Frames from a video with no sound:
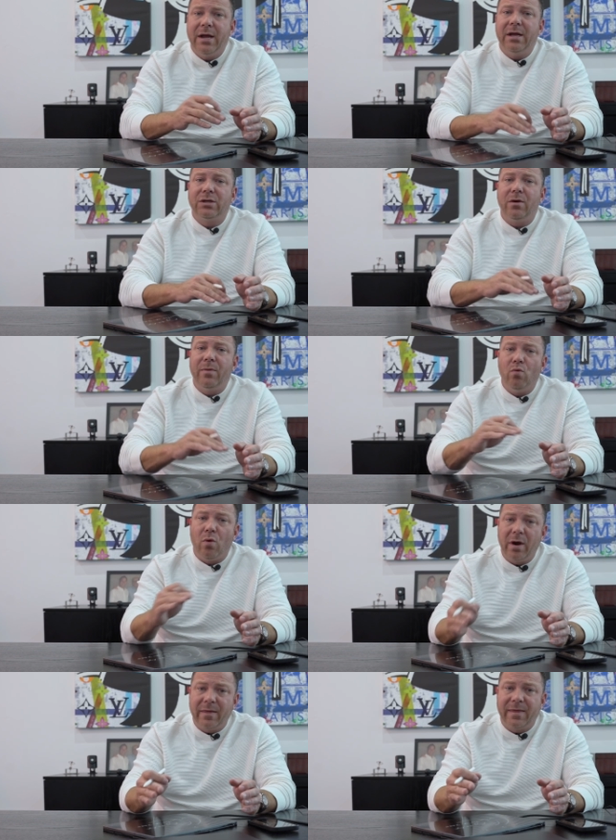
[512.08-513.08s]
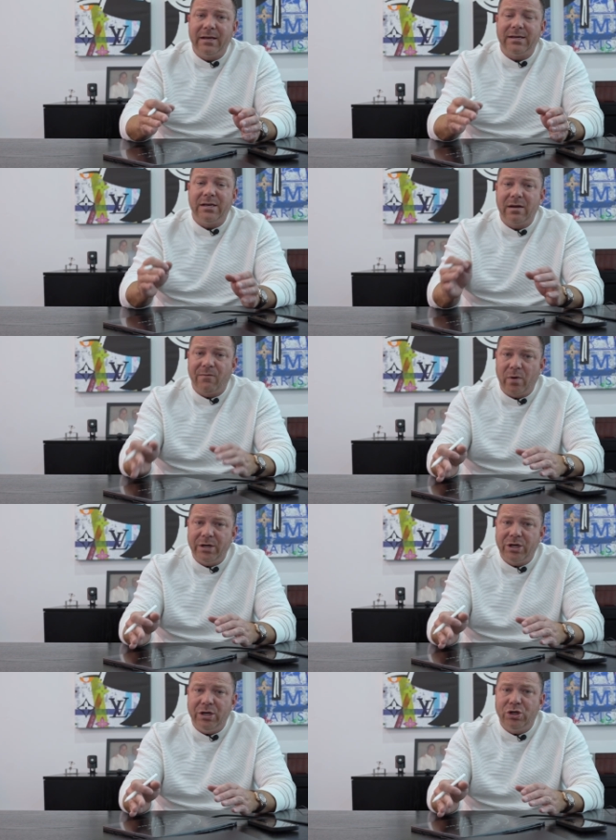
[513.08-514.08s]
is going to be one of the things that
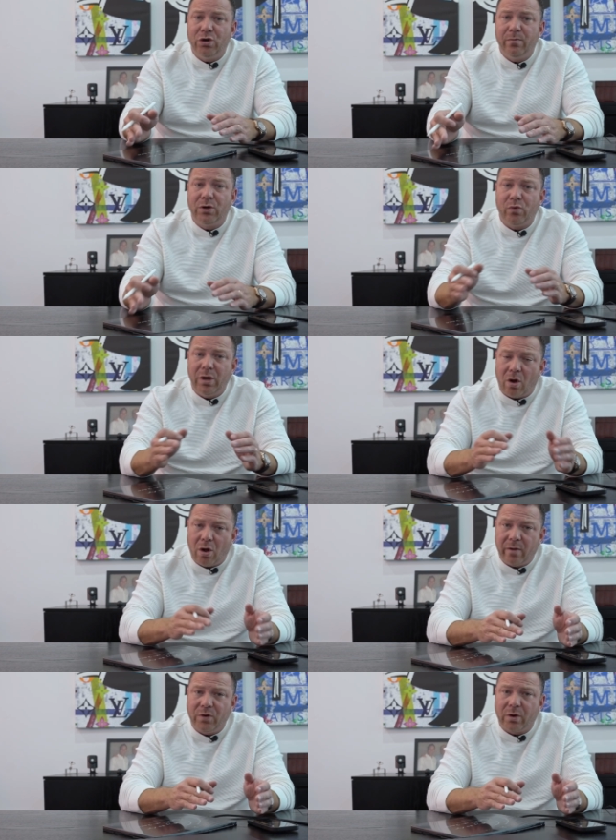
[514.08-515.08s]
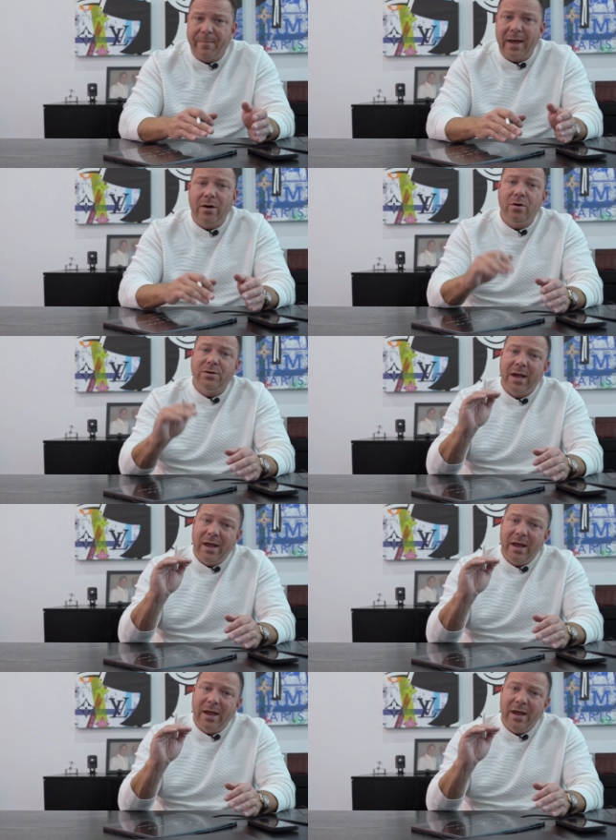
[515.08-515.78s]
differentiates you between all of your competitors.